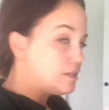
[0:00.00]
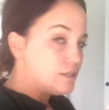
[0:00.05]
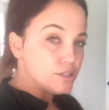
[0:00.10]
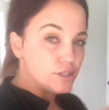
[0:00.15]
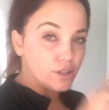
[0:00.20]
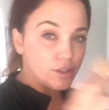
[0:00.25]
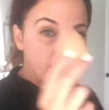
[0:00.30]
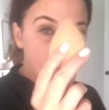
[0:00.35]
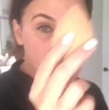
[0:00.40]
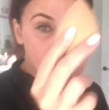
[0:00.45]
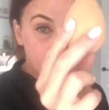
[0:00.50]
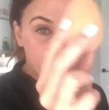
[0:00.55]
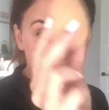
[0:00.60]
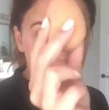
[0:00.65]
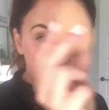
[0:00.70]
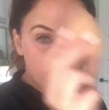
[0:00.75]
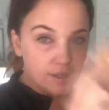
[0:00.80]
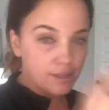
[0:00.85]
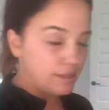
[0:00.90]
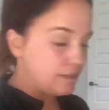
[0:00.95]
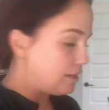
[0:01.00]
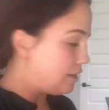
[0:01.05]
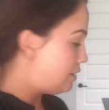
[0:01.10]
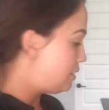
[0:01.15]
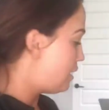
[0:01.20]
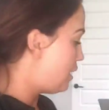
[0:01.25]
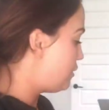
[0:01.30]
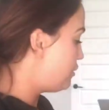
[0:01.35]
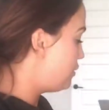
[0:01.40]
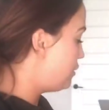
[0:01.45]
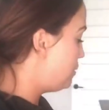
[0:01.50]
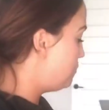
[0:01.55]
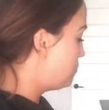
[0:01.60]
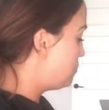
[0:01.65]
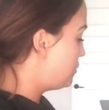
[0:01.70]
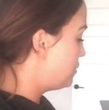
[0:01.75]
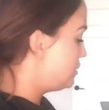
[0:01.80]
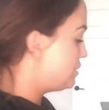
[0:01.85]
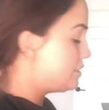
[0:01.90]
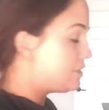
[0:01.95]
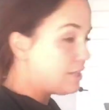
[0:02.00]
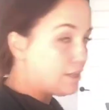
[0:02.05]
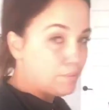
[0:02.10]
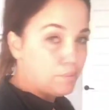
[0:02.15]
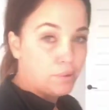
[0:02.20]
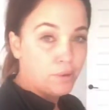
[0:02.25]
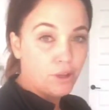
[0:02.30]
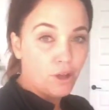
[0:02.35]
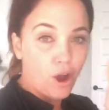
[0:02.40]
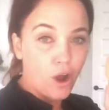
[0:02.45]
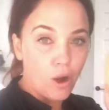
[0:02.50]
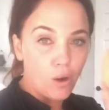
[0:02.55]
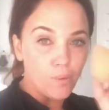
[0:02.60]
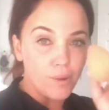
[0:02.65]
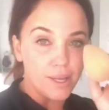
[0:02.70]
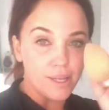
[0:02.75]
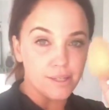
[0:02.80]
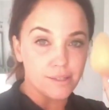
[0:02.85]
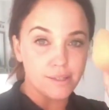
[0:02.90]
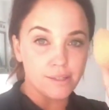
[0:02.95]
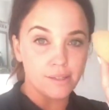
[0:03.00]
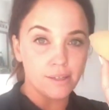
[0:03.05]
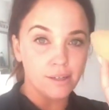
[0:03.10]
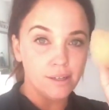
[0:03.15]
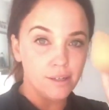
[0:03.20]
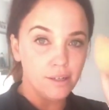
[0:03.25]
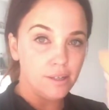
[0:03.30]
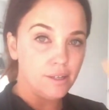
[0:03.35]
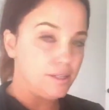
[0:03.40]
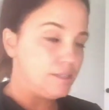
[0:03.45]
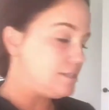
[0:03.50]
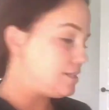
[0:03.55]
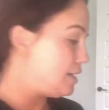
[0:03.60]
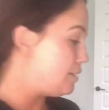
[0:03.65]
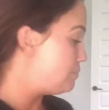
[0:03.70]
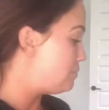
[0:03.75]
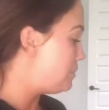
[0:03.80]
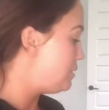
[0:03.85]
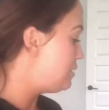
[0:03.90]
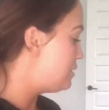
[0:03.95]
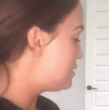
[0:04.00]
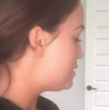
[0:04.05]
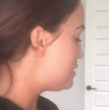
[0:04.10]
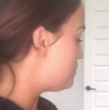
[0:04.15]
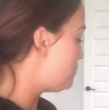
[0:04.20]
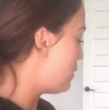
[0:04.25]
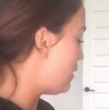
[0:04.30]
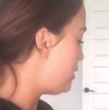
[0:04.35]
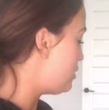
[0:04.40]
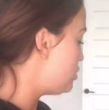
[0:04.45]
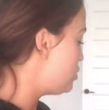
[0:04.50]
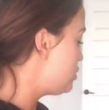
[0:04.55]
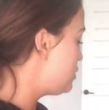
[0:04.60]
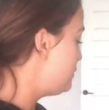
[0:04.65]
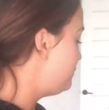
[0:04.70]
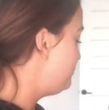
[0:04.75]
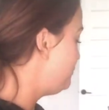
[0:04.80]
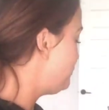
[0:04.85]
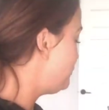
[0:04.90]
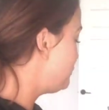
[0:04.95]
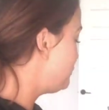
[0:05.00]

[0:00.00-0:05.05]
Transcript: So that's another important tip. Always dampen the sponge.